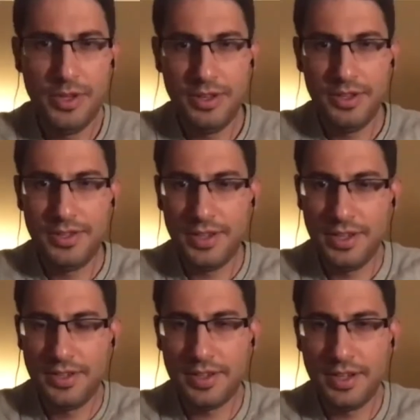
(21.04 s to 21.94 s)
It's
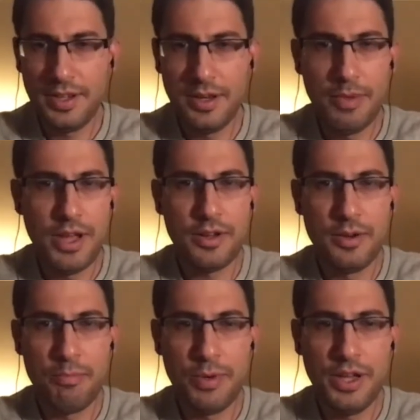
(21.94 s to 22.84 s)
like getting back on a
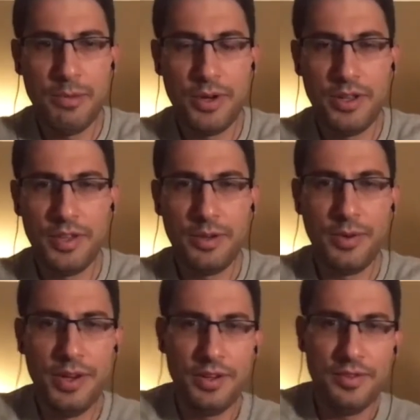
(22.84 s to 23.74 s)
bike, but unlike
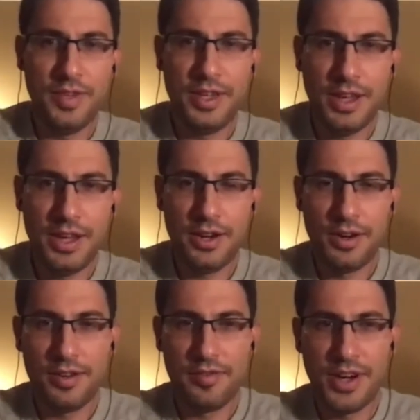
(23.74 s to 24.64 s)
Renus VK or
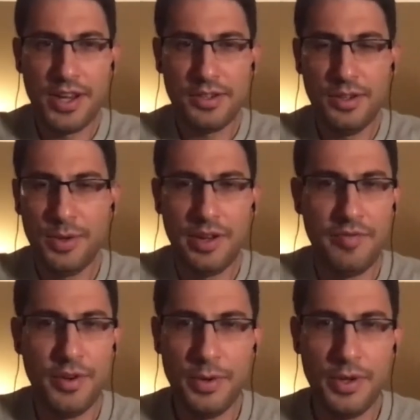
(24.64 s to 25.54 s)
Oliver Askew, I have
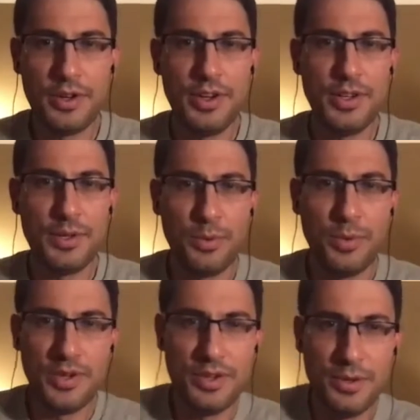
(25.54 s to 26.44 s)
no injuries with
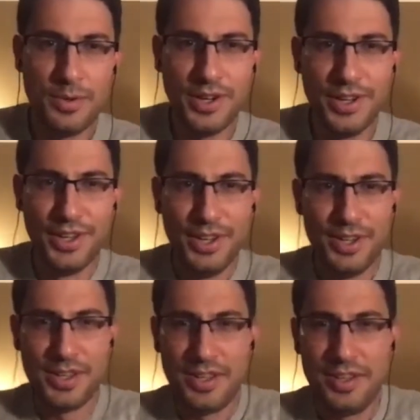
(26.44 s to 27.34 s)
which to
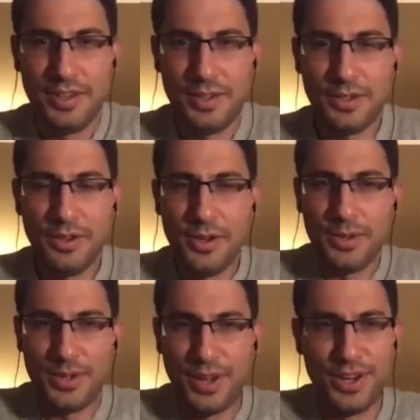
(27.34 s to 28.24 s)

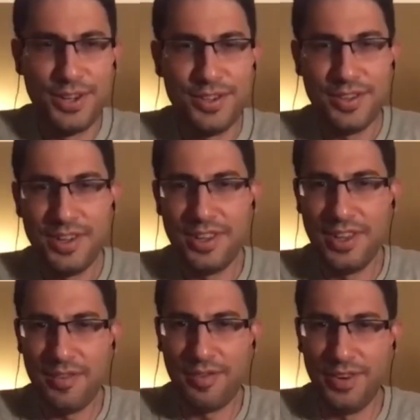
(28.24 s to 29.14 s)
disclose on
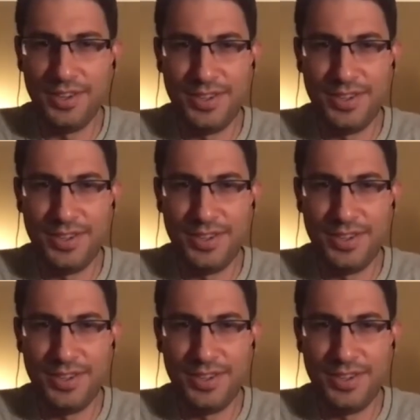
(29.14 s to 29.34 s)
that front.